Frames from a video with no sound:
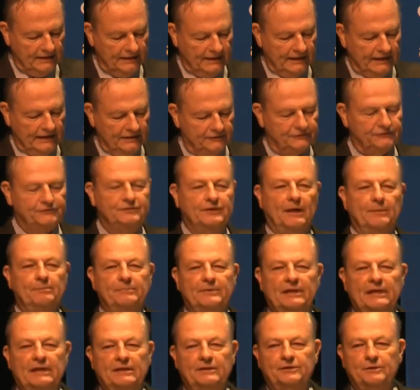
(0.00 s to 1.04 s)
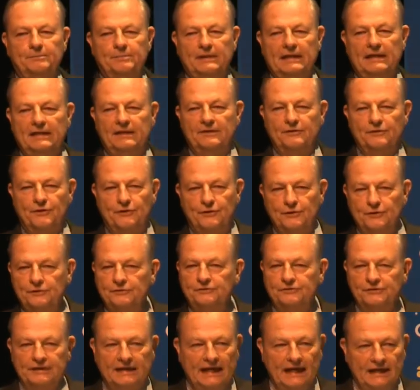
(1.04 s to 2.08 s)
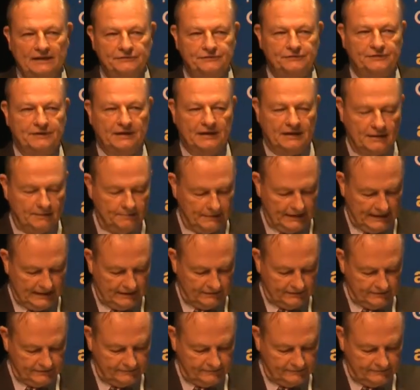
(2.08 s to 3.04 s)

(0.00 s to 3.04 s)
is something to be enthusiastic about."